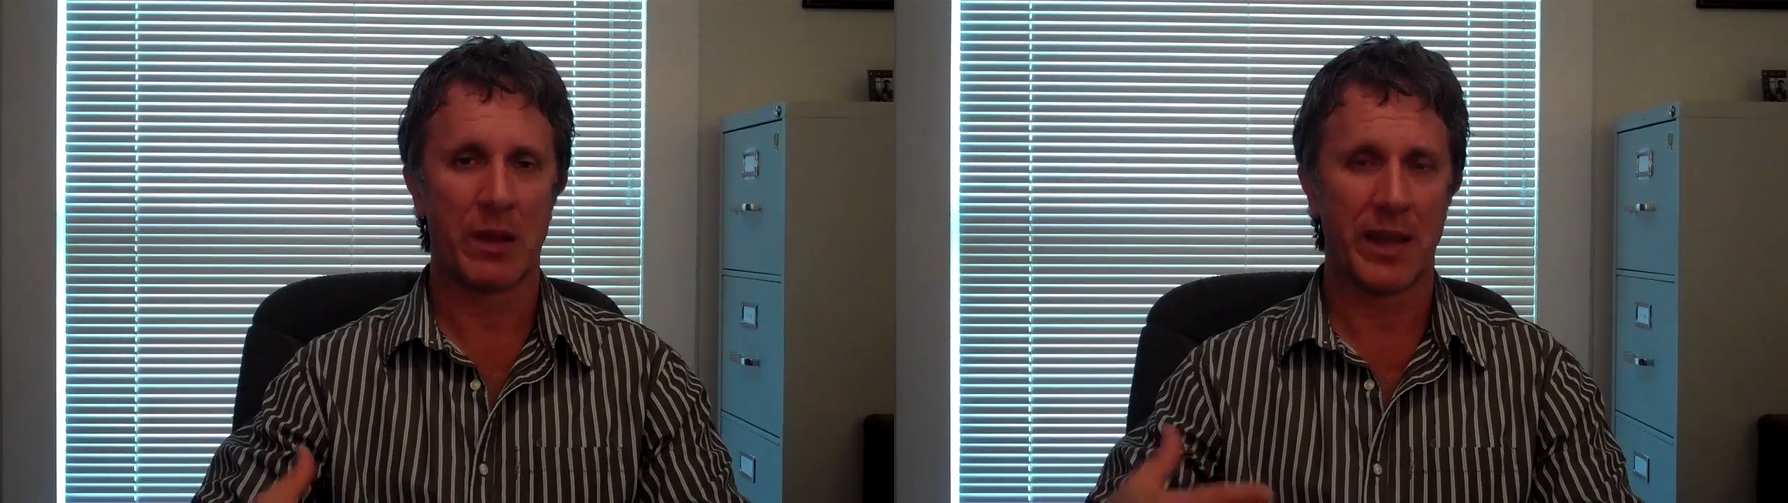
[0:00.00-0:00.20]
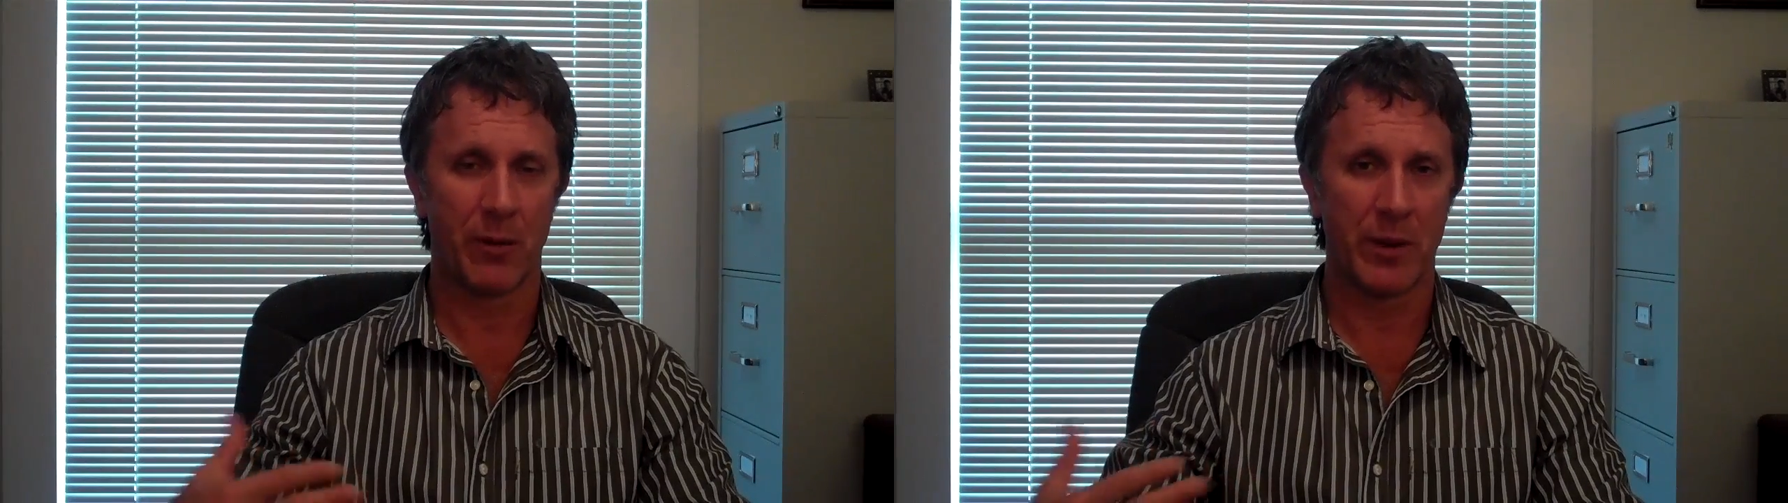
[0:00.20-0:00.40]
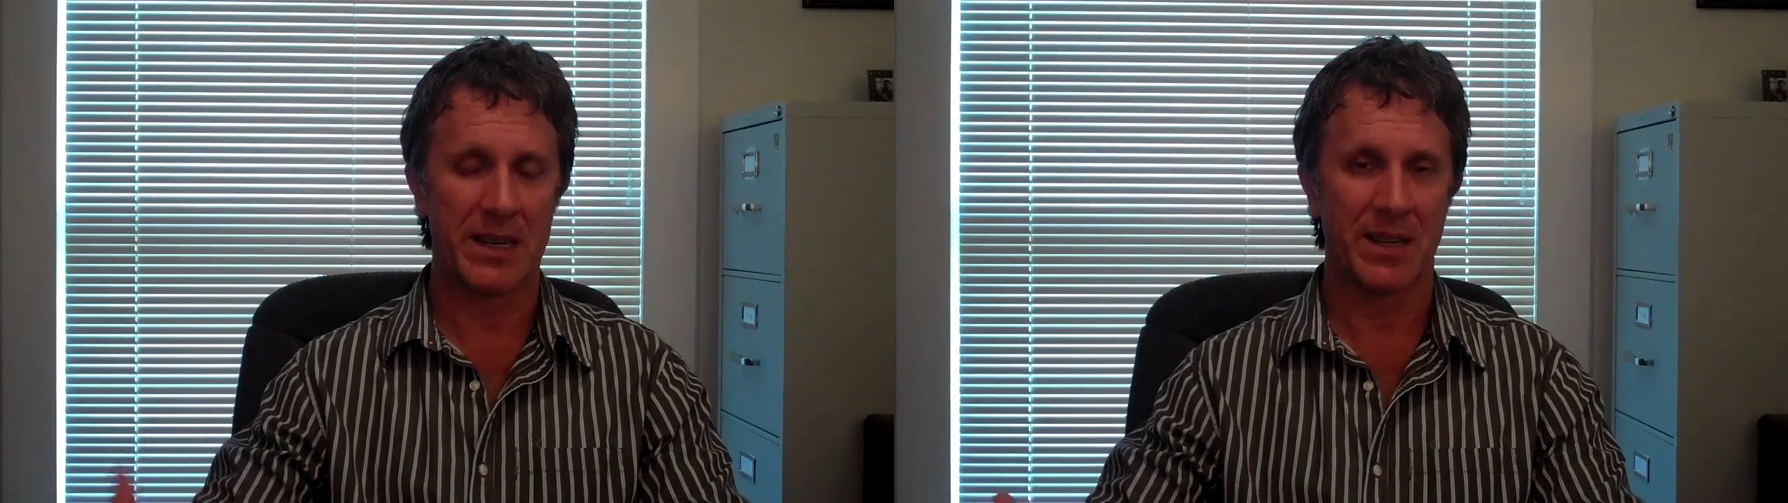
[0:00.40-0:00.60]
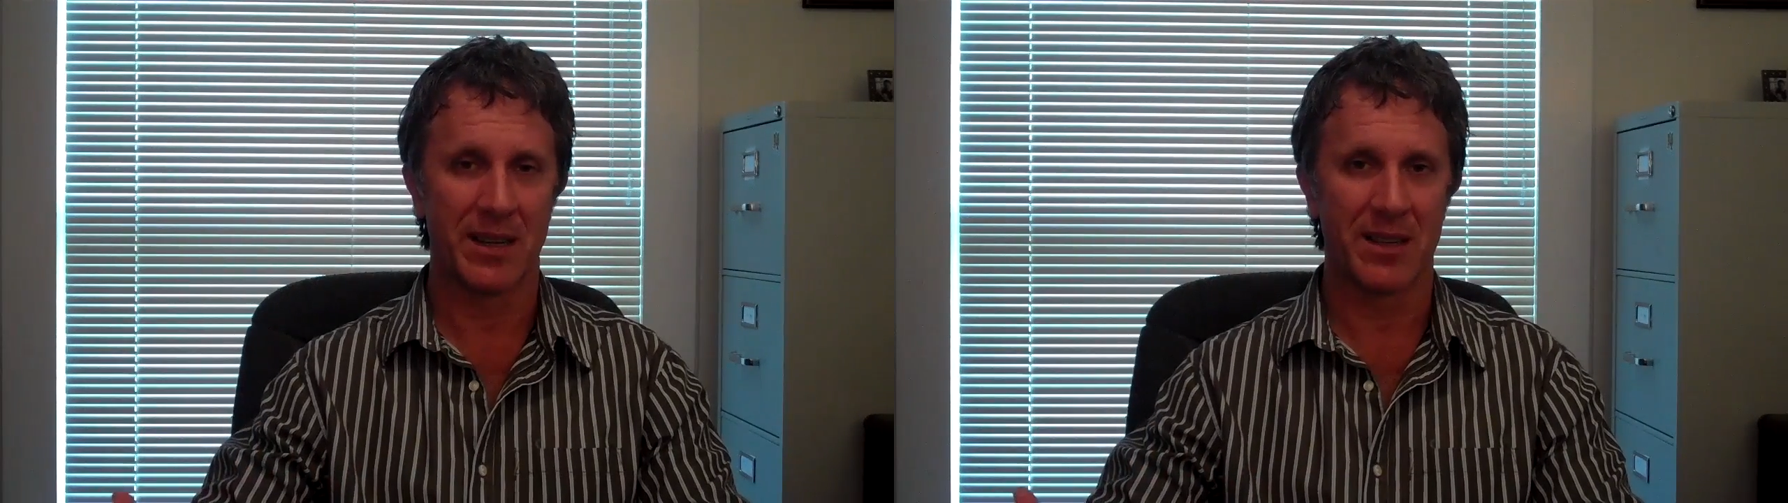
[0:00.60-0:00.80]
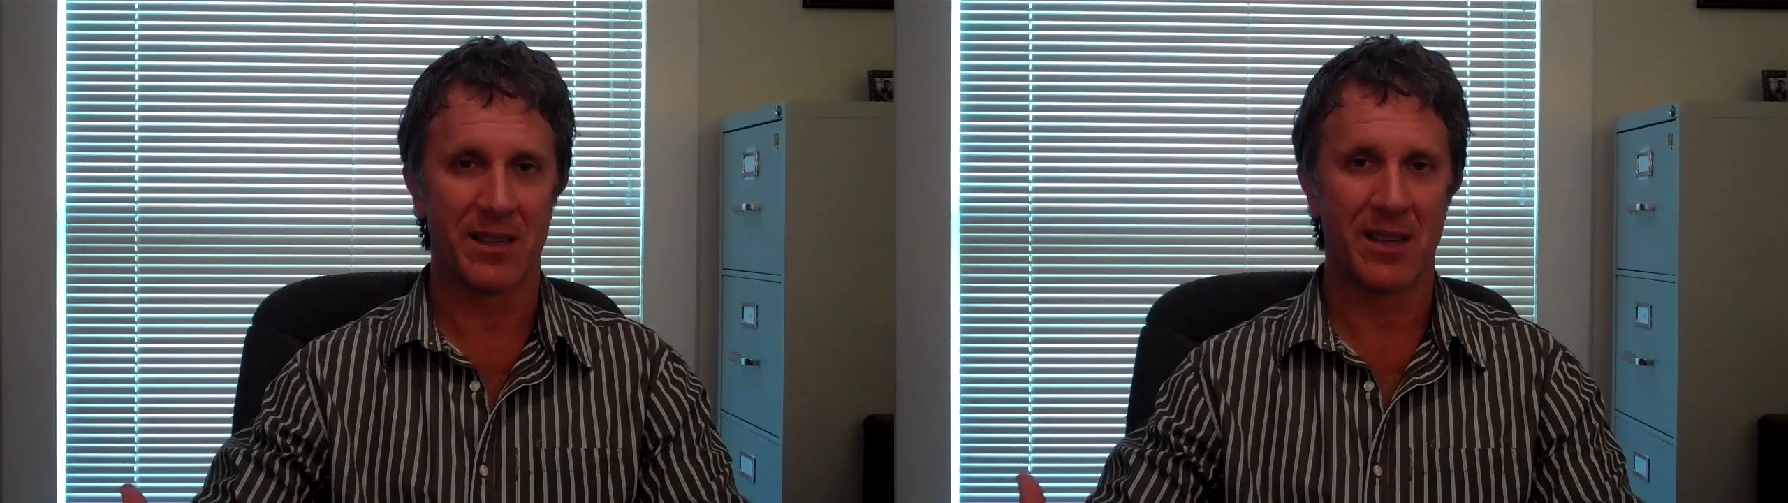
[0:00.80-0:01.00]
what that
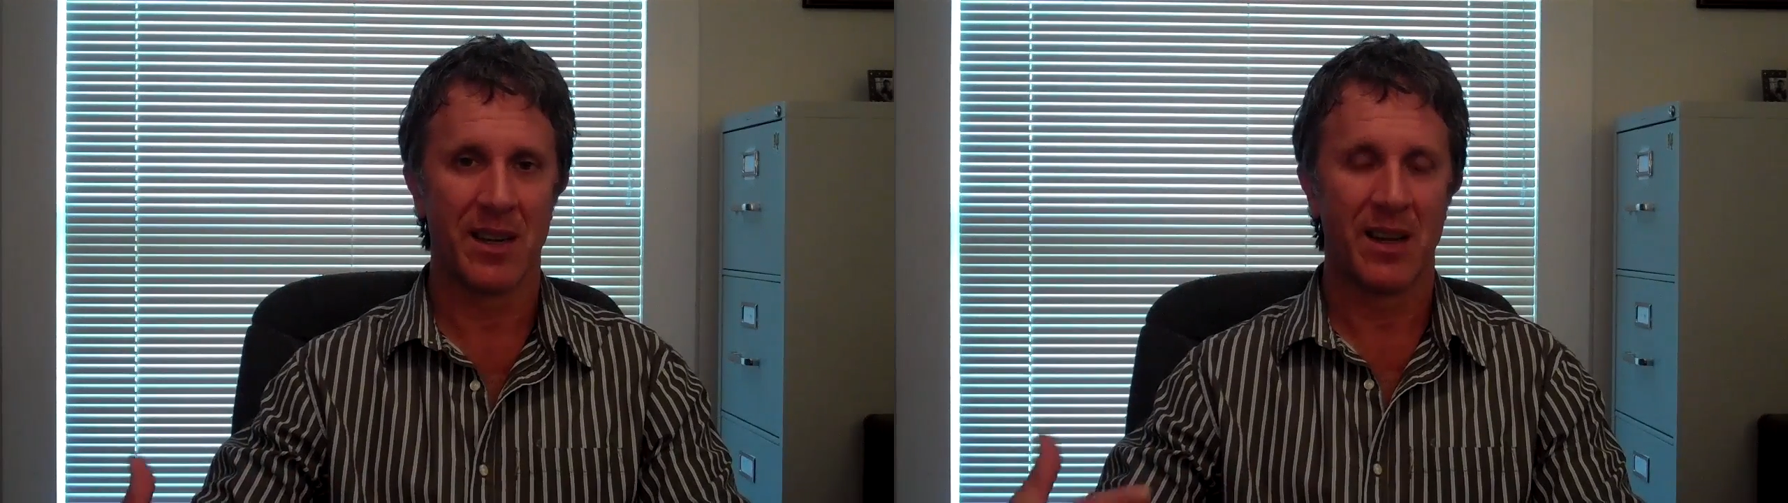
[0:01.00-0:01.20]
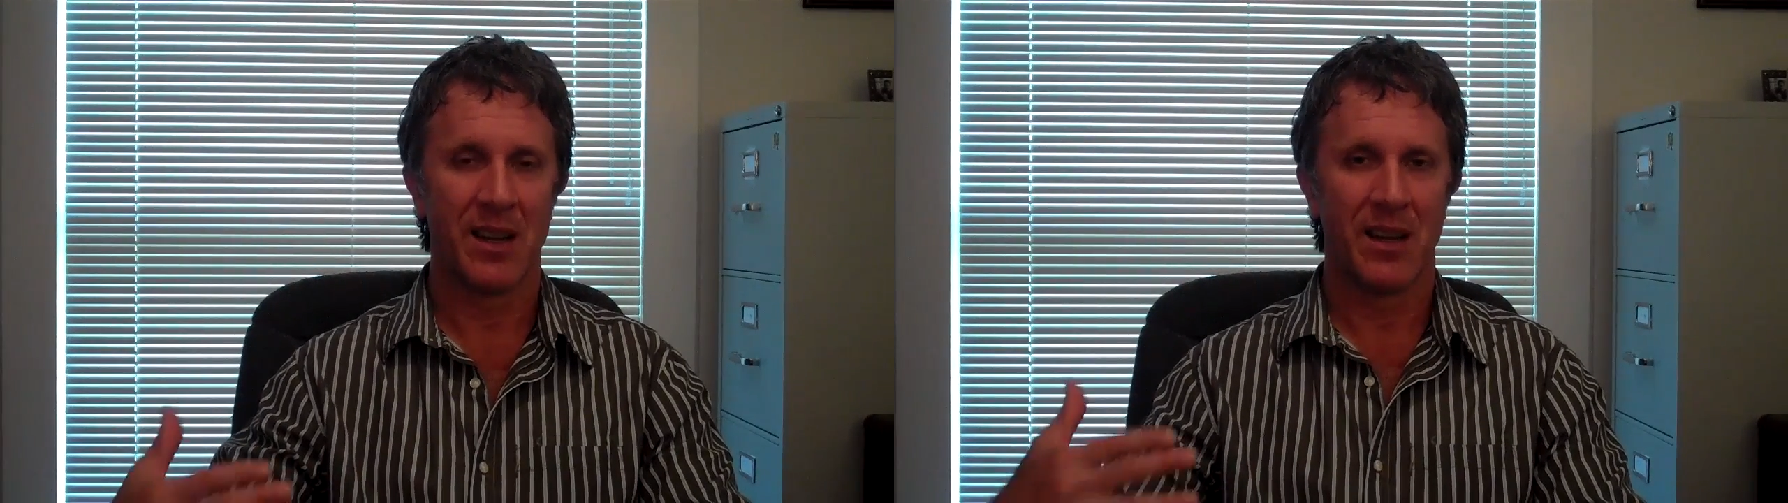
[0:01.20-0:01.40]
reason is,